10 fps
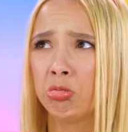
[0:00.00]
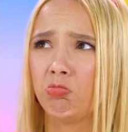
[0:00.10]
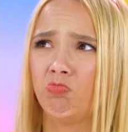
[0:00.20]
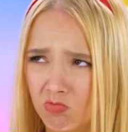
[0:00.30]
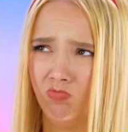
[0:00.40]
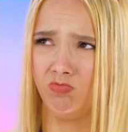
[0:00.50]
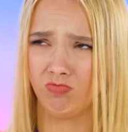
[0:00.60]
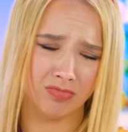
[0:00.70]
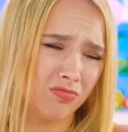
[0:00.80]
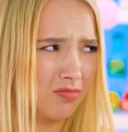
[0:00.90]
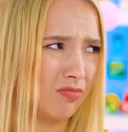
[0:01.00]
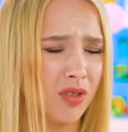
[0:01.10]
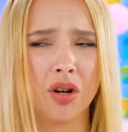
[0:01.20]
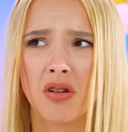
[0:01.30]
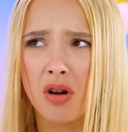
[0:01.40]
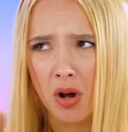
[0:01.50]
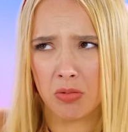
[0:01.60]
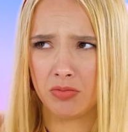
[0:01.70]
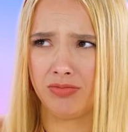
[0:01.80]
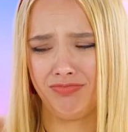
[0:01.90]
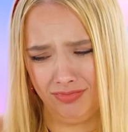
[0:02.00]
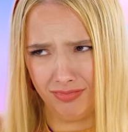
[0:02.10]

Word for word: castle! Nothing for Jess?